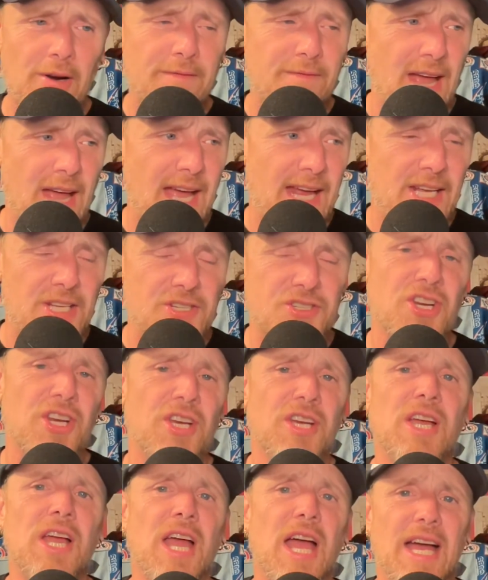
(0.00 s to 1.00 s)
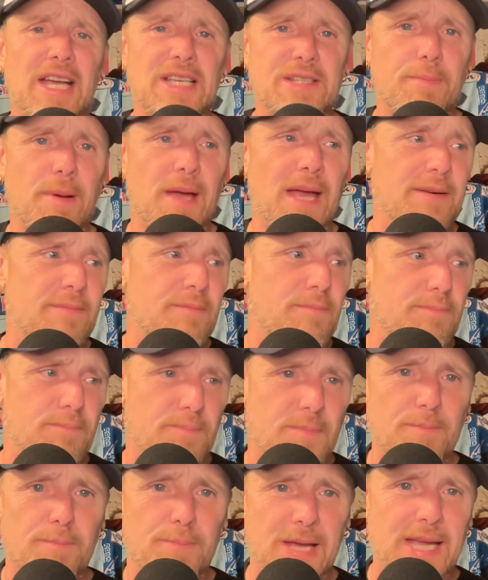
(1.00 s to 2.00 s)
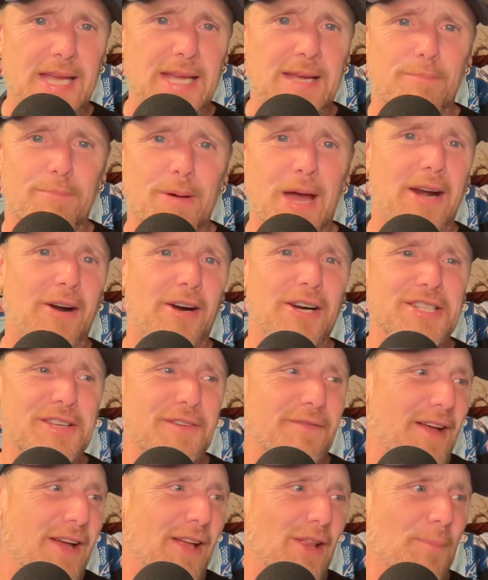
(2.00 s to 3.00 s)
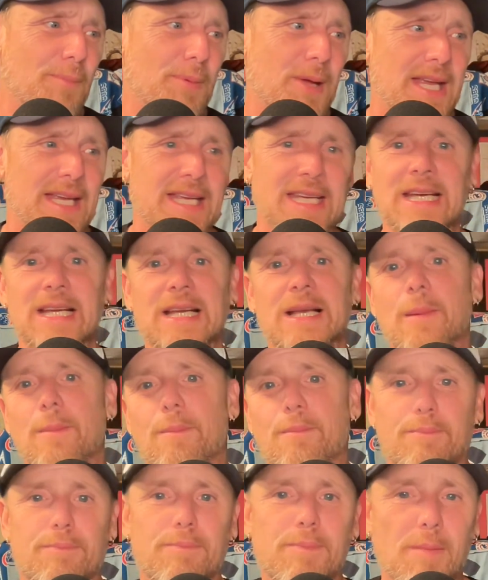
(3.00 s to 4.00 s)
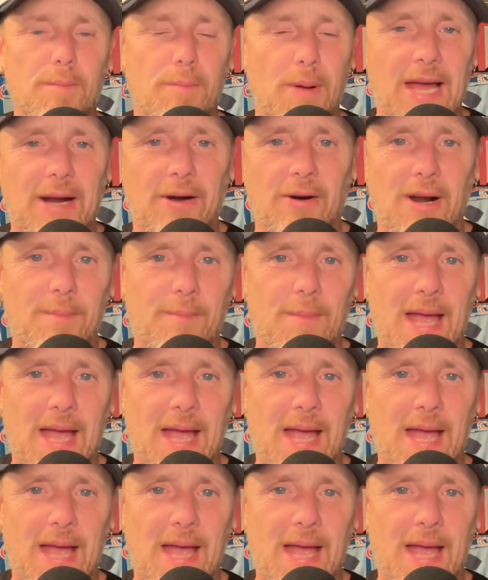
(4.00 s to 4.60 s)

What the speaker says: advantage has been being better at developing, better at